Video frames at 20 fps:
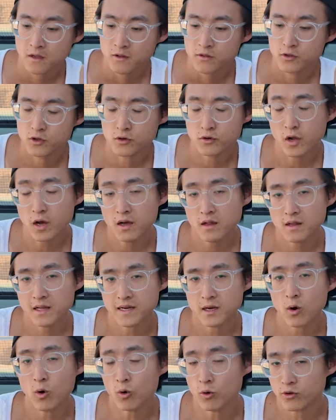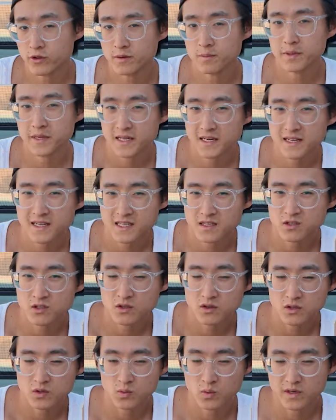they're not like orthopedic
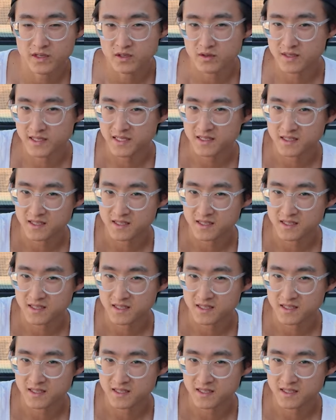insoles where you need